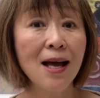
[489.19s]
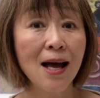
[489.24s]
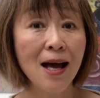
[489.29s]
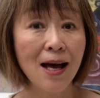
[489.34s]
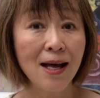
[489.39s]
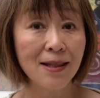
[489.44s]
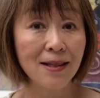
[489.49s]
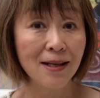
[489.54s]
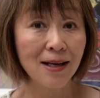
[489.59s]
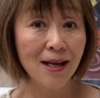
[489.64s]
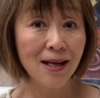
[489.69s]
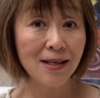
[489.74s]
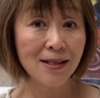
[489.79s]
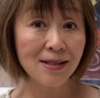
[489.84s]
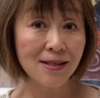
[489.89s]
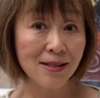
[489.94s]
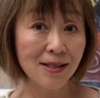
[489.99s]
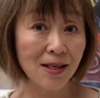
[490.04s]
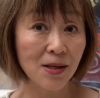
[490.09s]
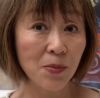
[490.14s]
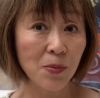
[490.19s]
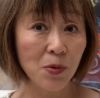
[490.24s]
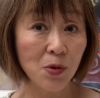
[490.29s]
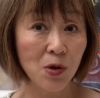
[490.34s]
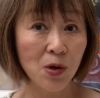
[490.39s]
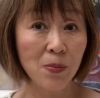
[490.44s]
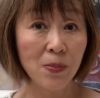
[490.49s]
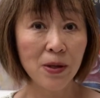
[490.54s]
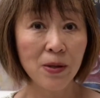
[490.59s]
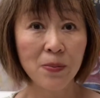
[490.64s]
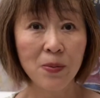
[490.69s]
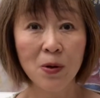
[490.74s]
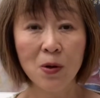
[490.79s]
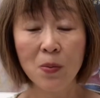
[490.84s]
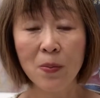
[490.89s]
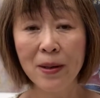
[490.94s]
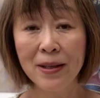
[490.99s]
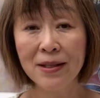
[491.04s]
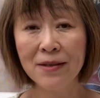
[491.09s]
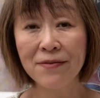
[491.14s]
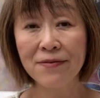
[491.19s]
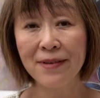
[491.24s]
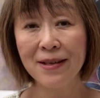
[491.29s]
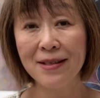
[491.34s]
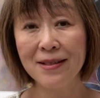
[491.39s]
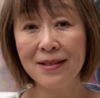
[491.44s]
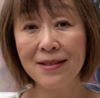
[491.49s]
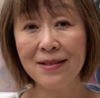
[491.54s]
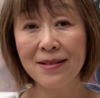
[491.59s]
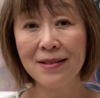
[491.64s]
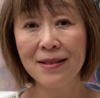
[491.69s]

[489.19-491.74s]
and let's see more people benefit.